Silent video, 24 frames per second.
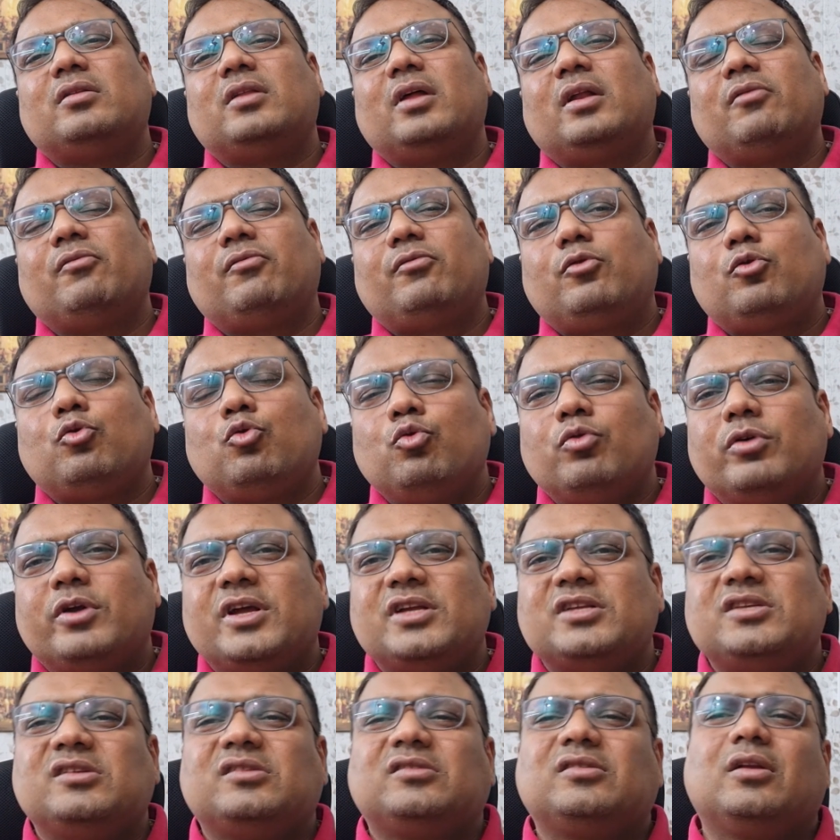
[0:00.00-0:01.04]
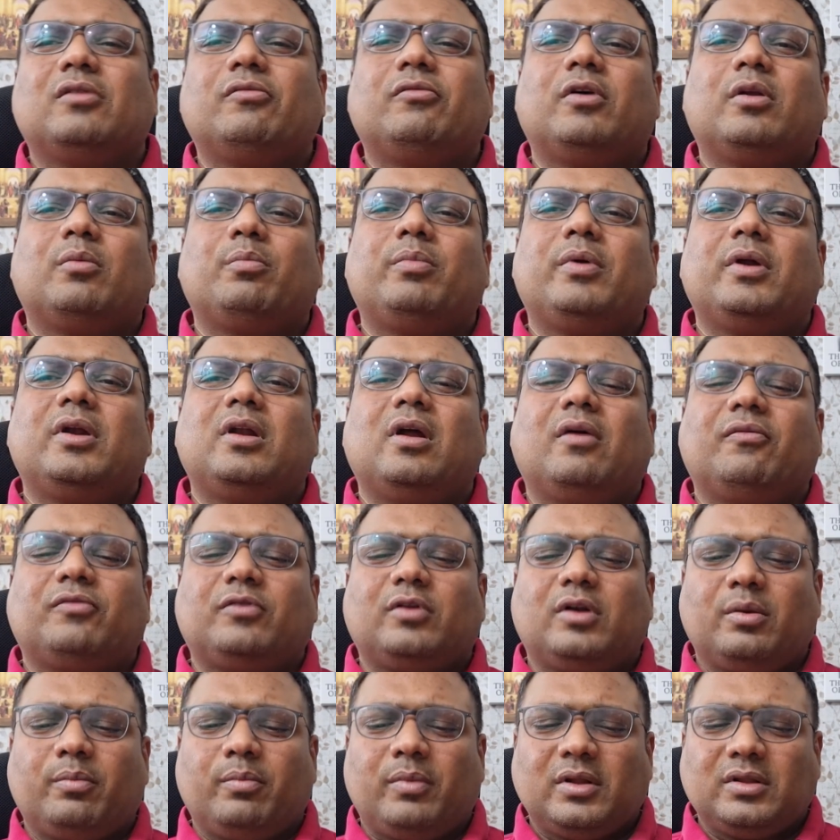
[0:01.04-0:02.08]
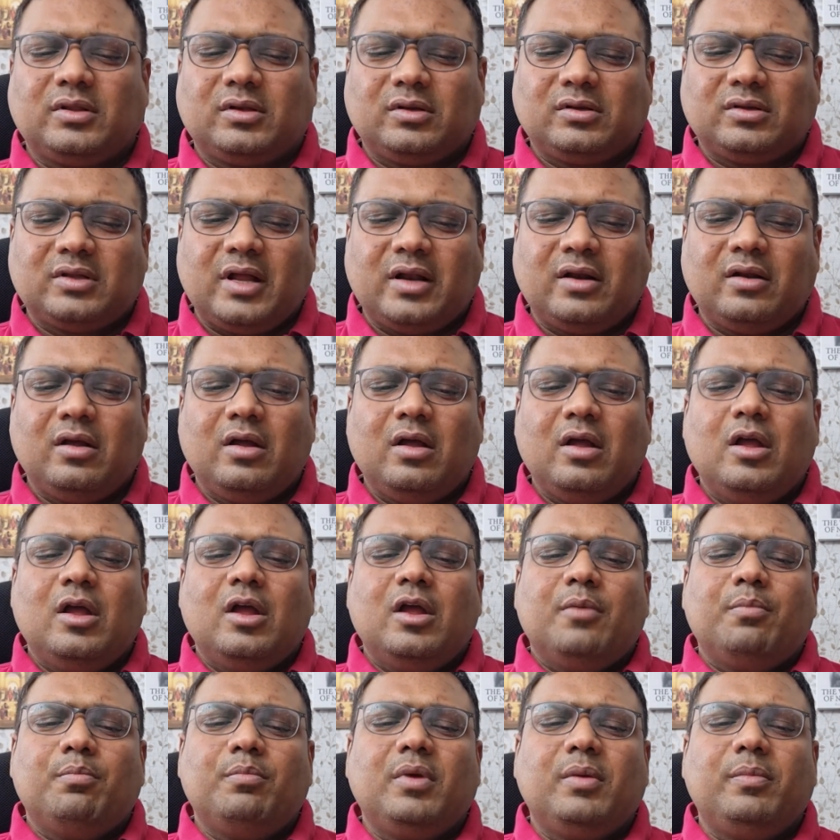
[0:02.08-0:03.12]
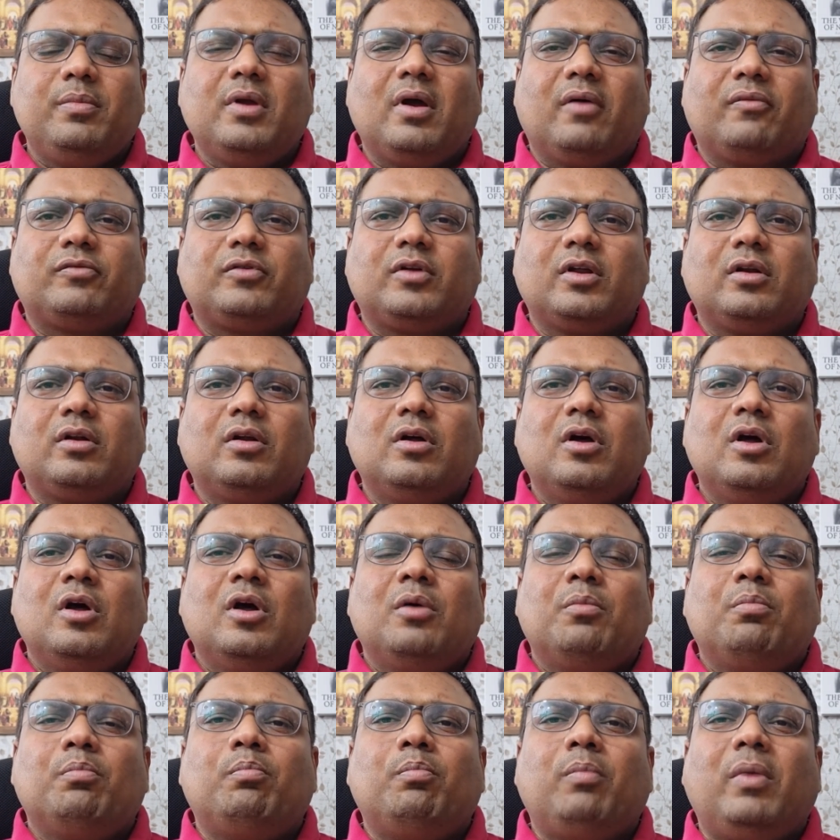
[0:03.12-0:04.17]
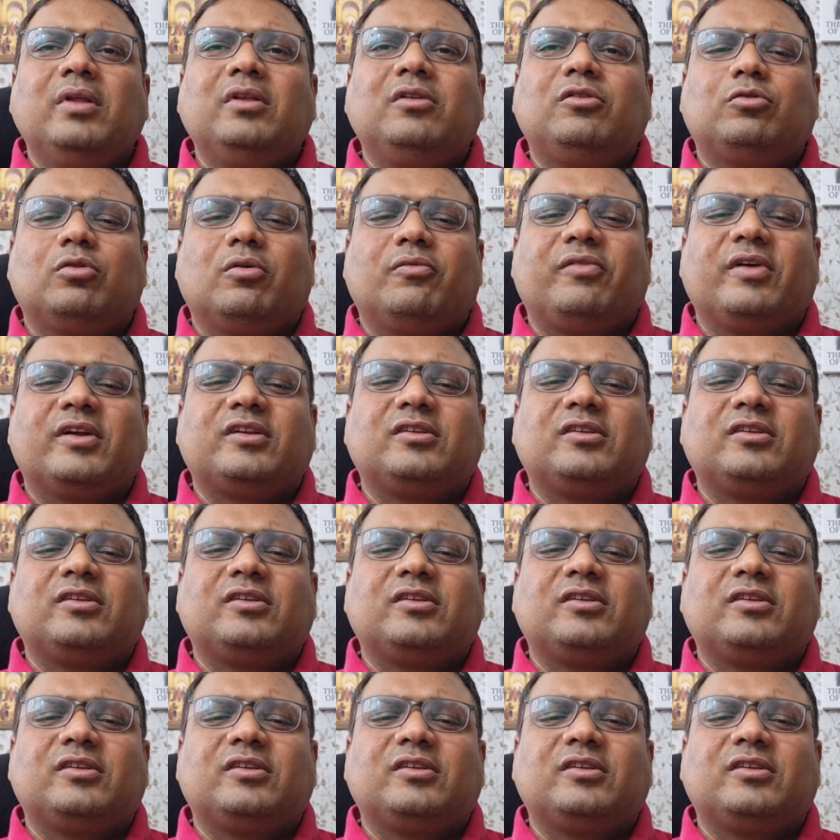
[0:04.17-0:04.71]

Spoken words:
then 2 kg silver bid after a month, then maybe after months of